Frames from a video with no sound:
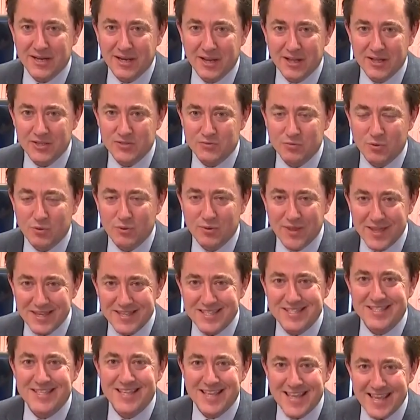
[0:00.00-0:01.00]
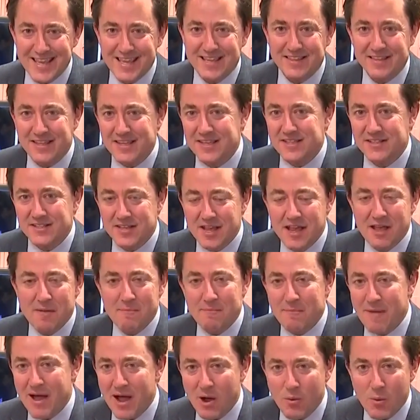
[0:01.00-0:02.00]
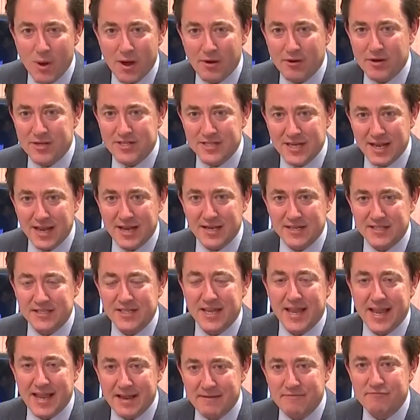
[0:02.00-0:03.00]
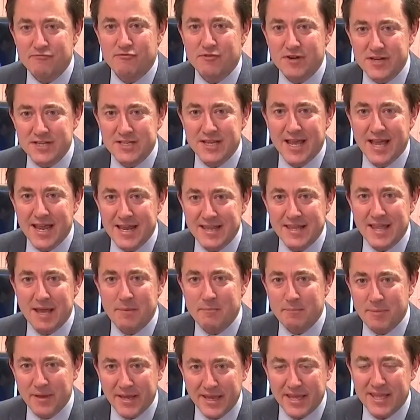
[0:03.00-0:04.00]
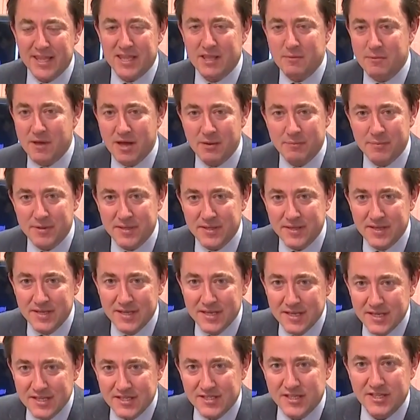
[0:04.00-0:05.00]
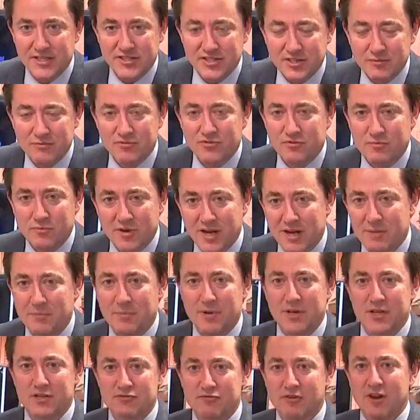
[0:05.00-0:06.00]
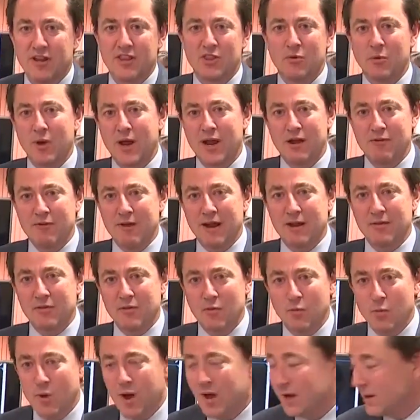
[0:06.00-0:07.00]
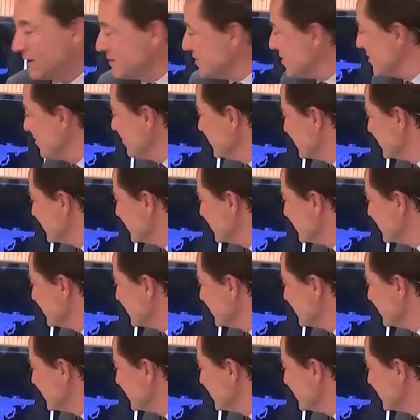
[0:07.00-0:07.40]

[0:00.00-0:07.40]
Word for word: Glasswall, they're seeing these malware attacks every day. They're picking them up in systems from companies right the way around the world, and you